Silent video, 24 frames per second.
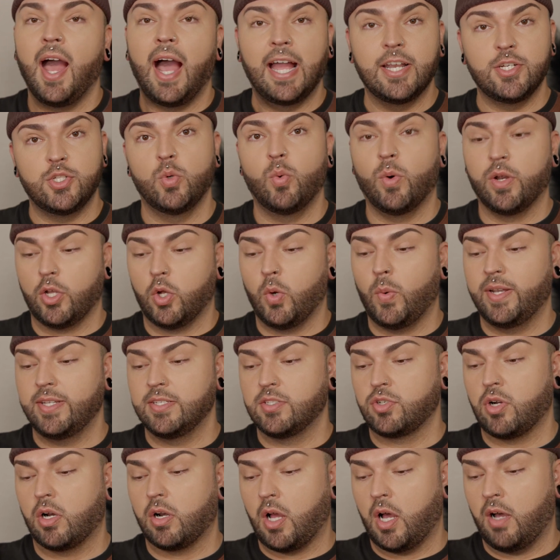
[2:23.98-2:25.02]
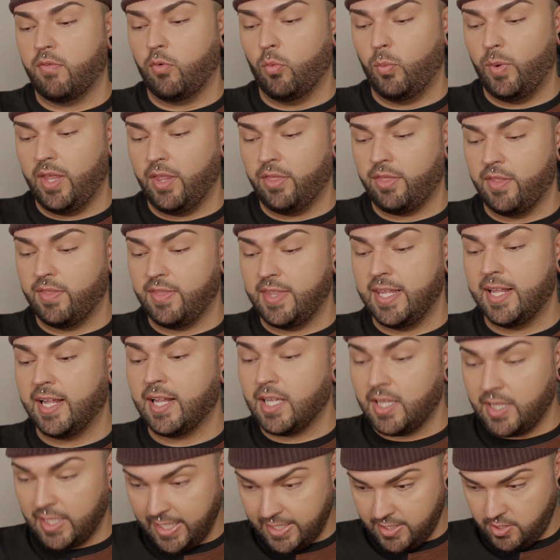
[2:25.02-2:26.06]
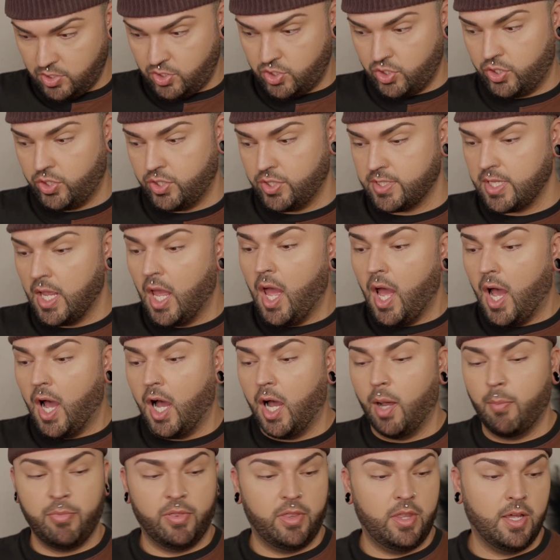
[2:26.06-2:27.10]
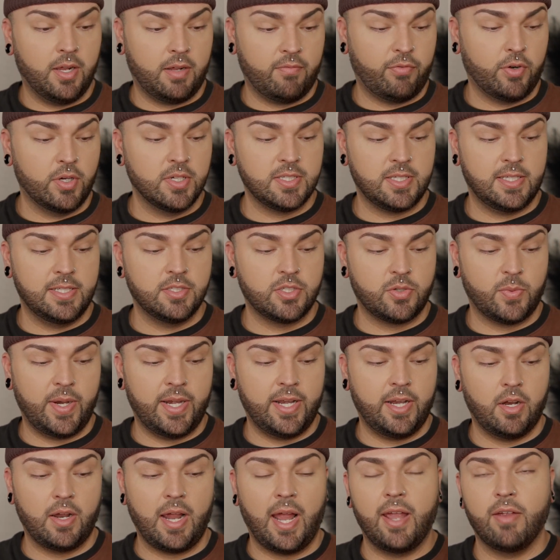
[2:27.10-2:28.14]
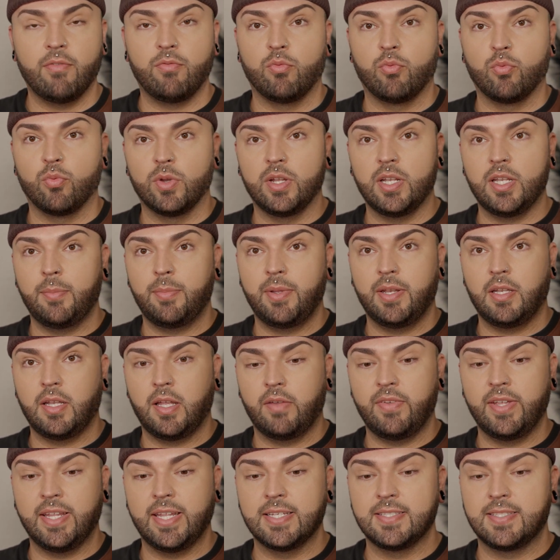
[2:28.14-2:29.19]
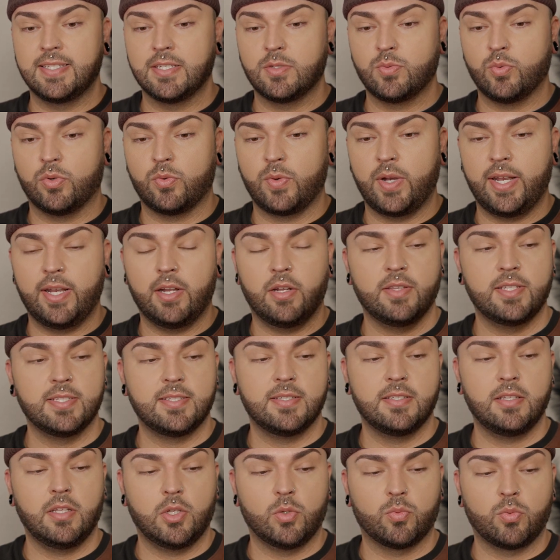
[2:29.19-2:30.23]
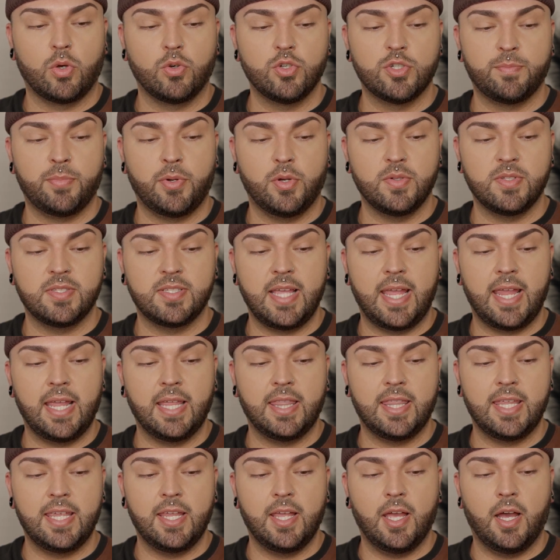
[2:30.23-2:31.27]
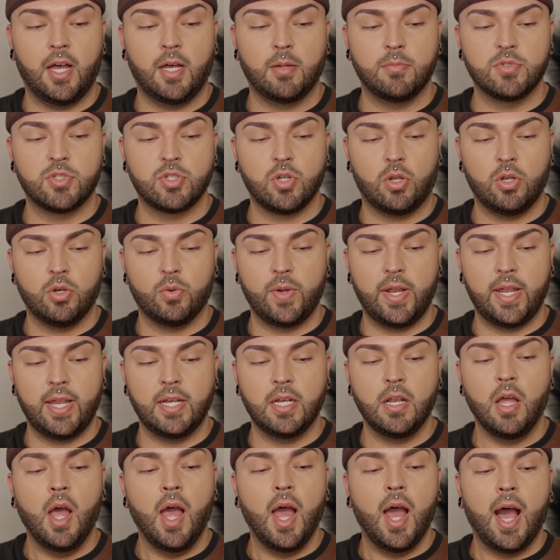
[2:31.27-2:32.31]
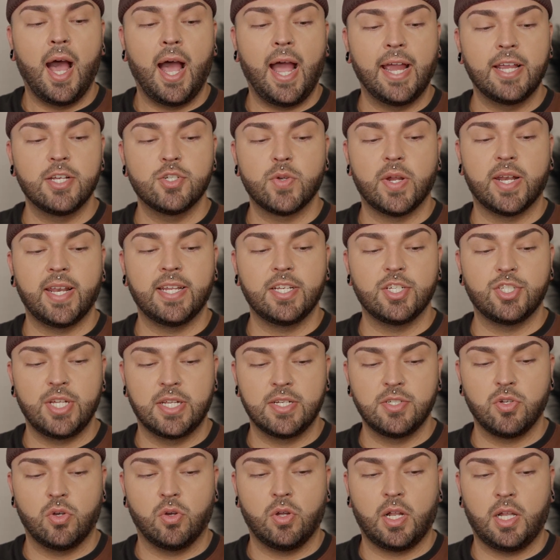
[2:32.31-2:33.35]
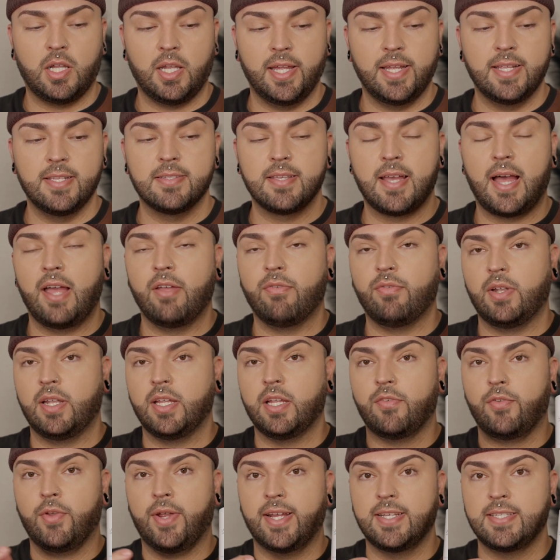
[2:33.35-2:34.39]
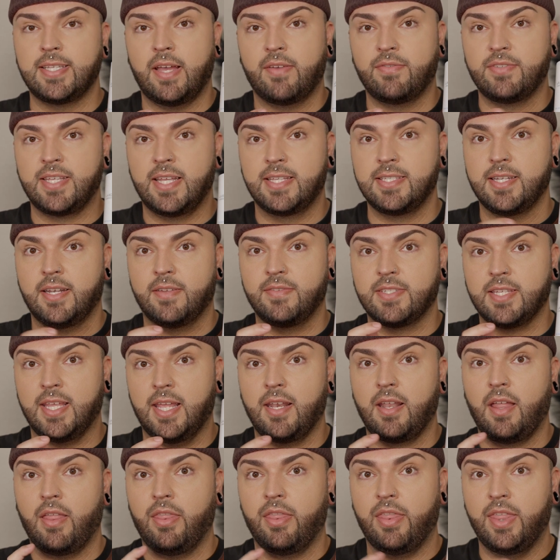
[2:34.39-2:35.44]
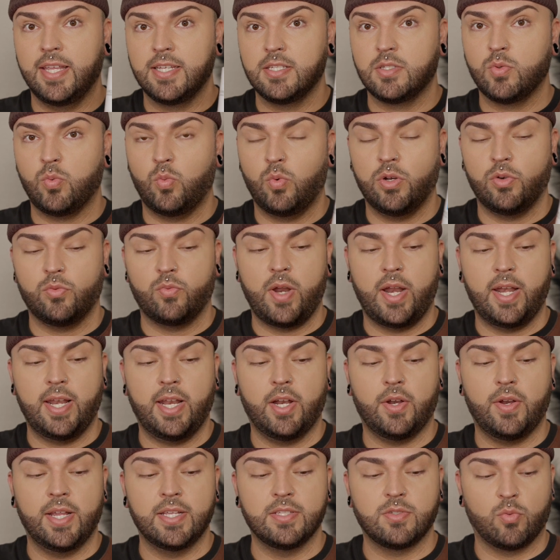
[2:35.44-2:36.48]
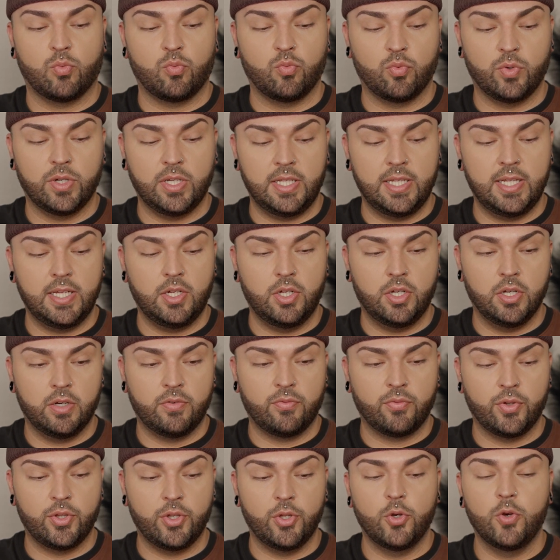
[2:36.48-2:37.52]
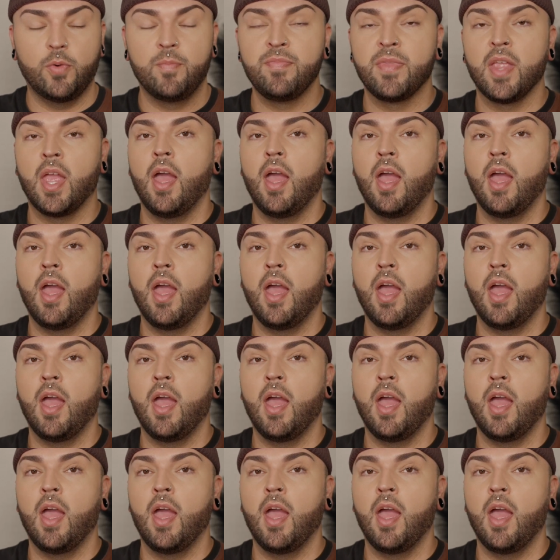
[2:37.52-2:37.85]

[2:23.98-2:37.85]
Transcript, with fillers: I do want to go ahead and start off with the cleansers. Um, the first cleanser right here I have really been loving is this one right here. This is the La Roche-Posay, the um, Toleraine Hydrating Gentle Cleanse. I feel like if you guys have sensitive skin, this one right here is really good for you.